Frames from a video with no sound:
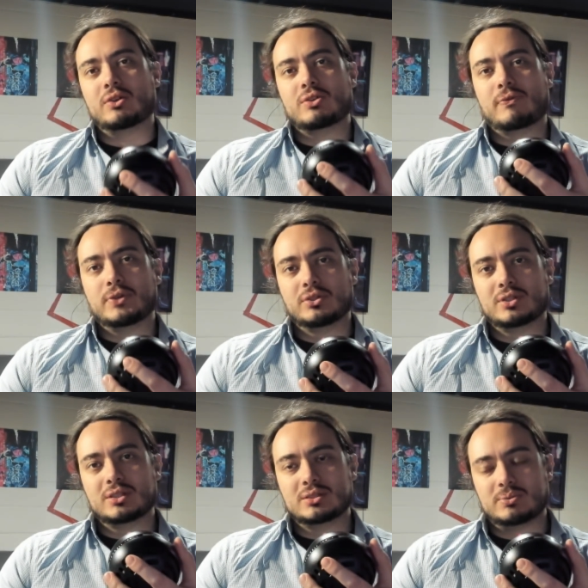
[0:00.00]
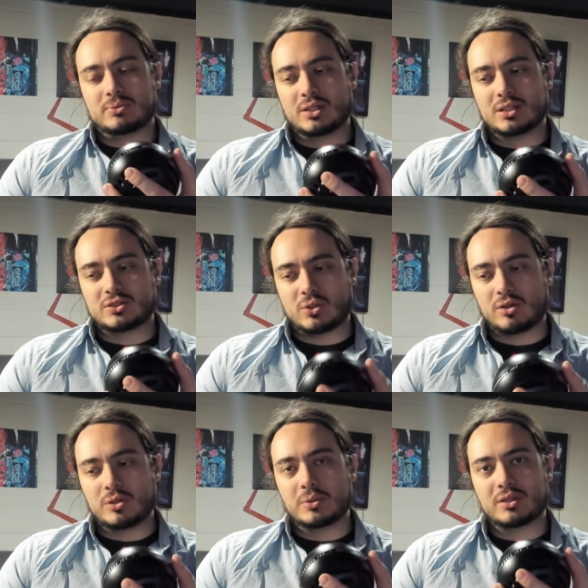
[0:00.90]
You fill the story
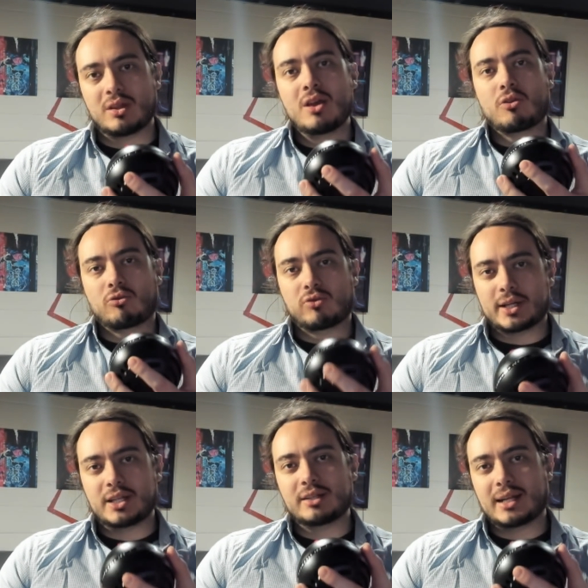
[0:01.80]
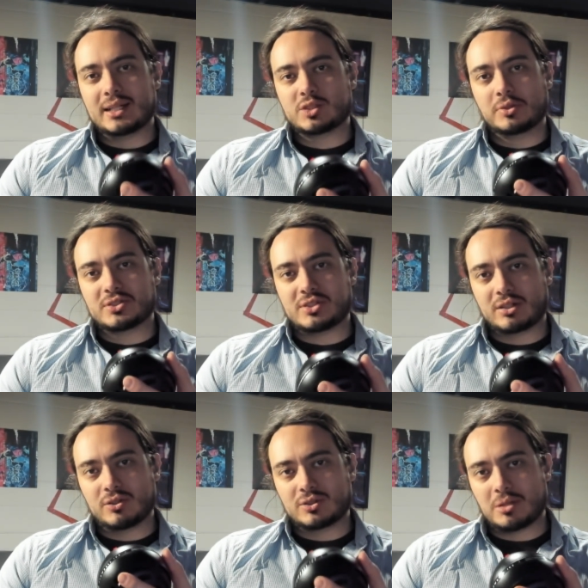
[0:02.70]
with recognizable,
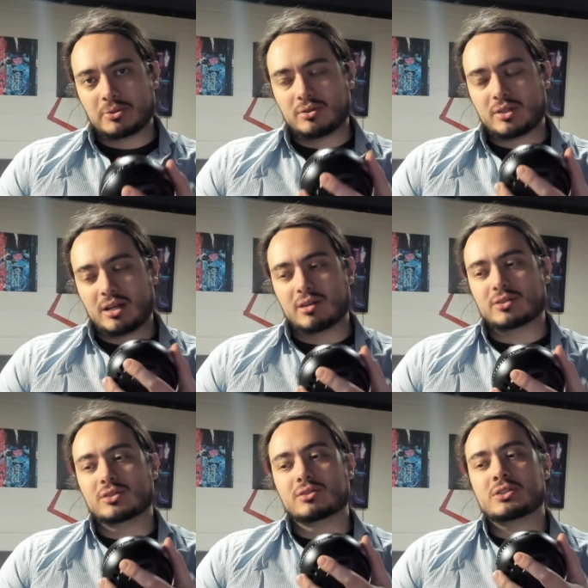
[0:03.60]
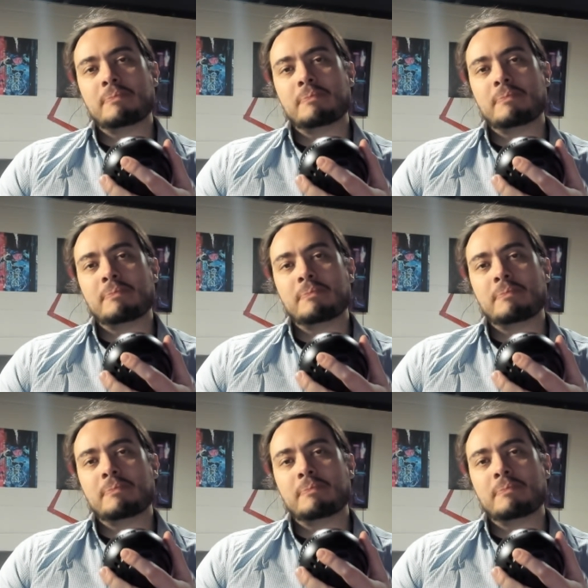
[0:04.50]
stereotypical characters,